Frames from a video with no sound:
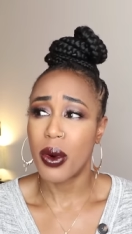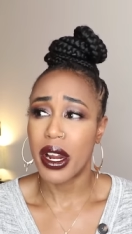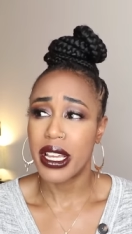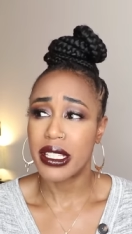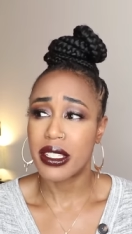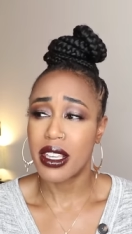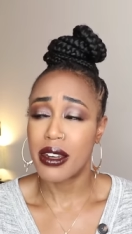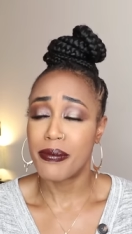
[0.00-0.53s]
where
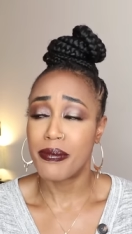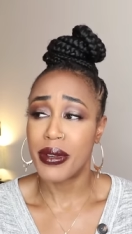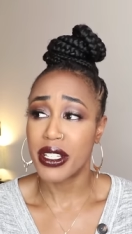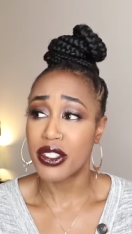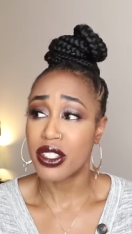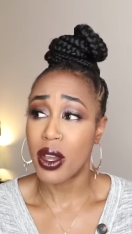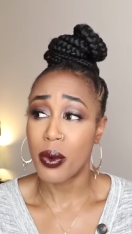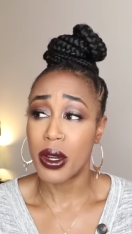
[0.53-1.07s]
I said,
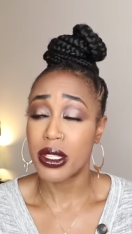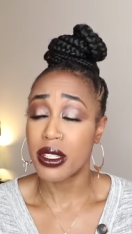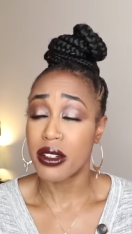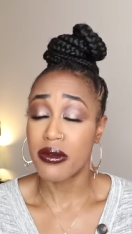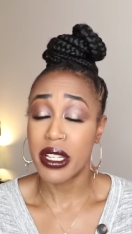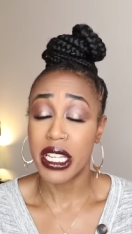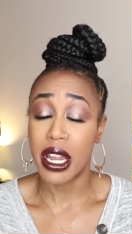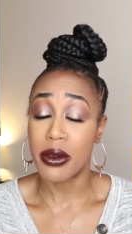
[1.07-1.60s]
bitch, that wasn't
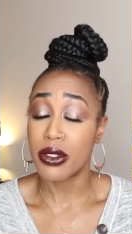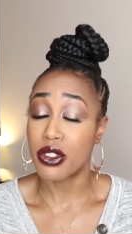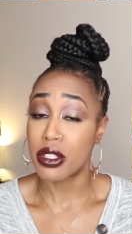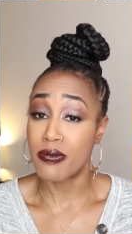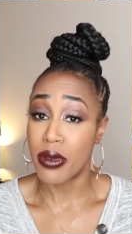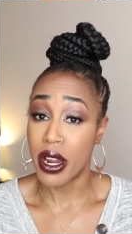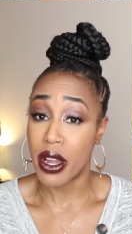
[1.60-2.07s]
a read, I was just